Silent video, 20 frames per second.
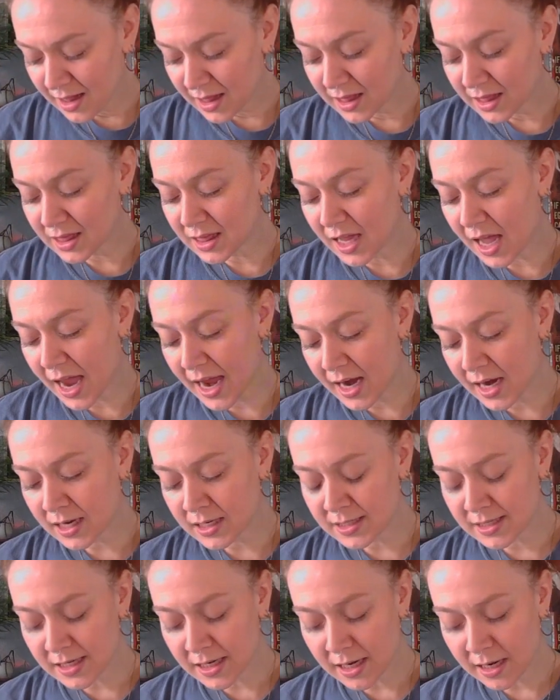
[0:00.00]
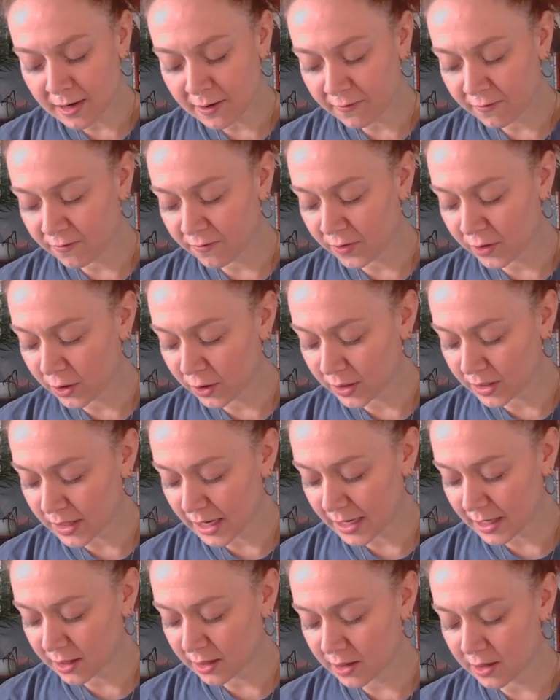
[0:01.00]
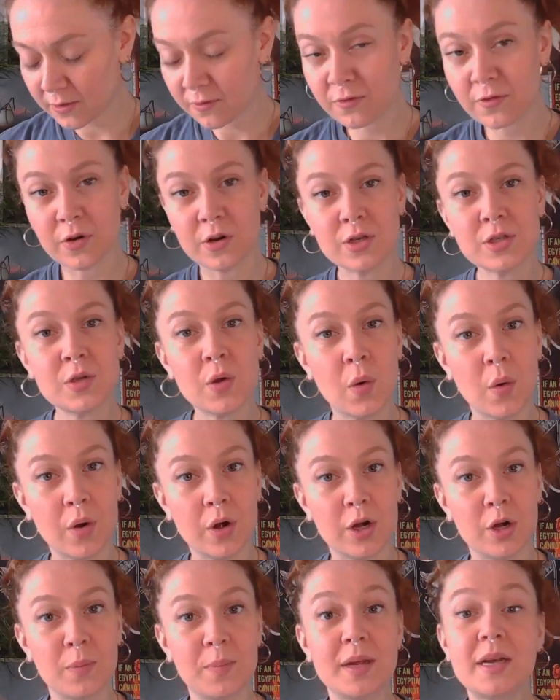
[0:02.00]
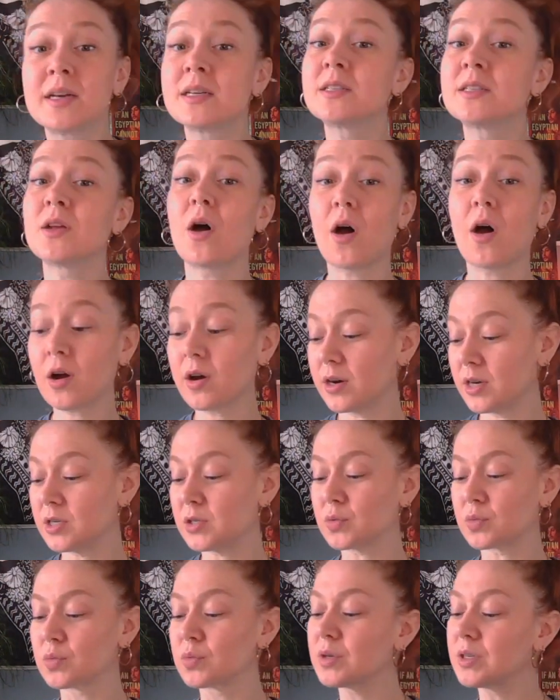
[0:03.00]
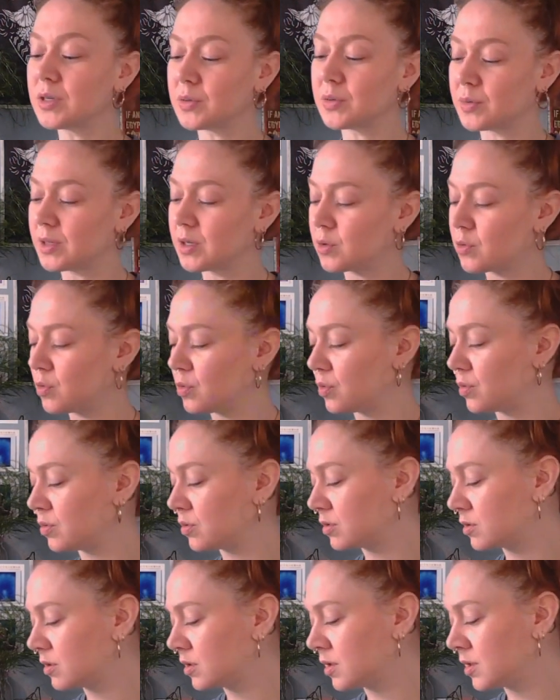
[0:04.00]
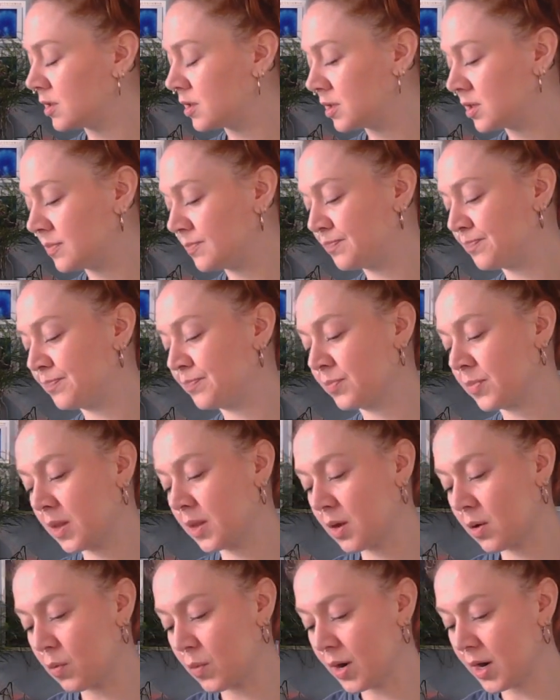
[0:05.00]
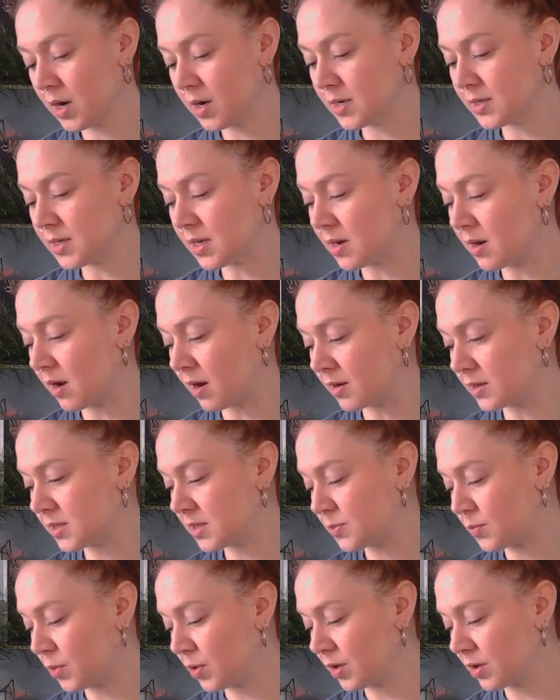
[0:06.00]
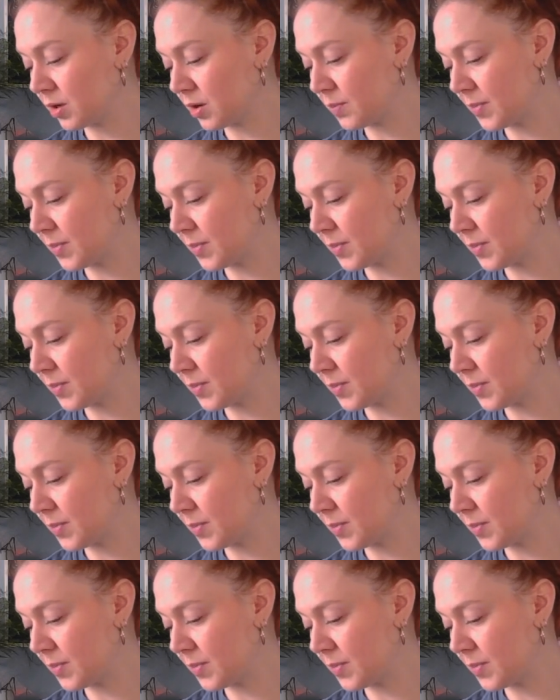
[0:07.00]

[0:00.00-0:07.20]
liked it for like the first quarter because the art is really, really cool. Where is a non-spoiler